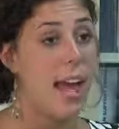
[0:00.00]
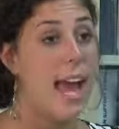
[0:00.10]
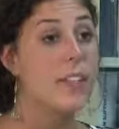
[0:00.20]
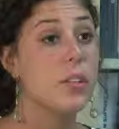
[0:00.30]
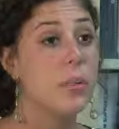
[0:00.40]

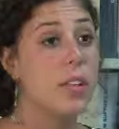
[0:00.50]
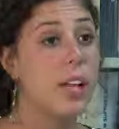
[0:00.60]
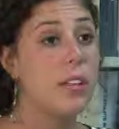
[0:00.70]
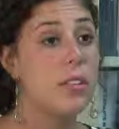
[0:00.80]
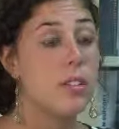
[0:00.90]
as it
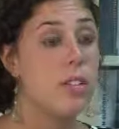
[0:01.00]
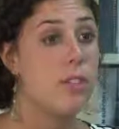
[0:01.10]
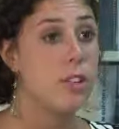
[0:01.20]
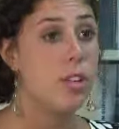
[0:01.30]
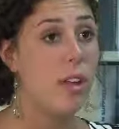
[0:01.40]
relates to the
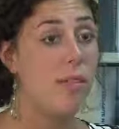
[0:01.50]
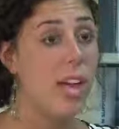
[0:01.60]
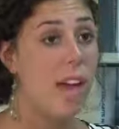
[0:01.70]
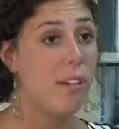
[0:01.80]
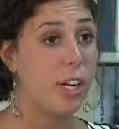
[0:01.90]
vision of
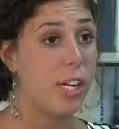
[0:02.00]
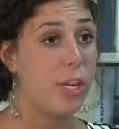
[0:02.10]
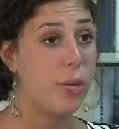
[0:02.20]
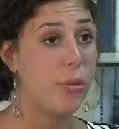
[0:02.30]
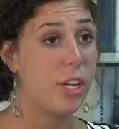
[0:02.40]
the African
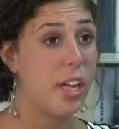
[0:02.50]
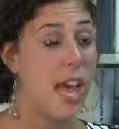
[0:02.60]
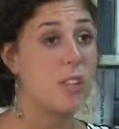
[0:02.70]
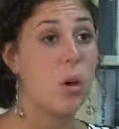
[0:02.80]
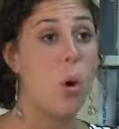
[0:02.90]
Union
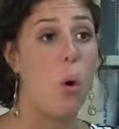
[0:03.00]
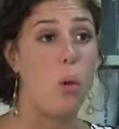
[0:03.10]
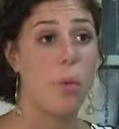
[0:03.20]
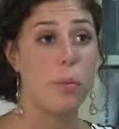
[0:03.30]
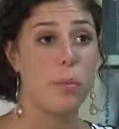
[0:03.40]
as a whole?